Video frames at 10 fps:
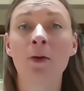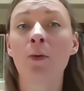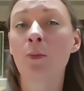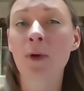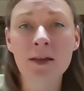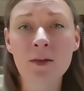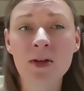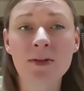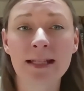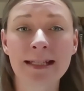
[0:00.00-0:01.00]
One of the
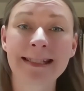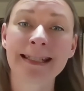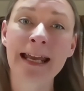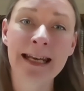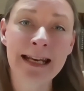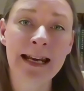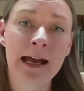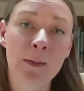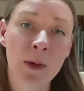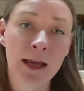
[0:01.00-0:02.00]
most exciting
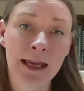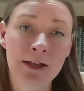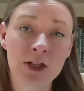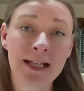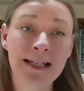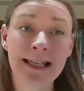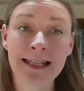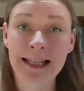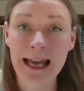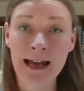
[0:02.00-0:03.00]
applications
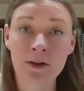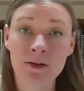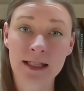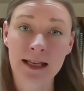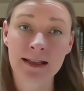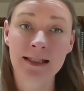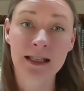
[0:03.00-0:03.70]
is attosecond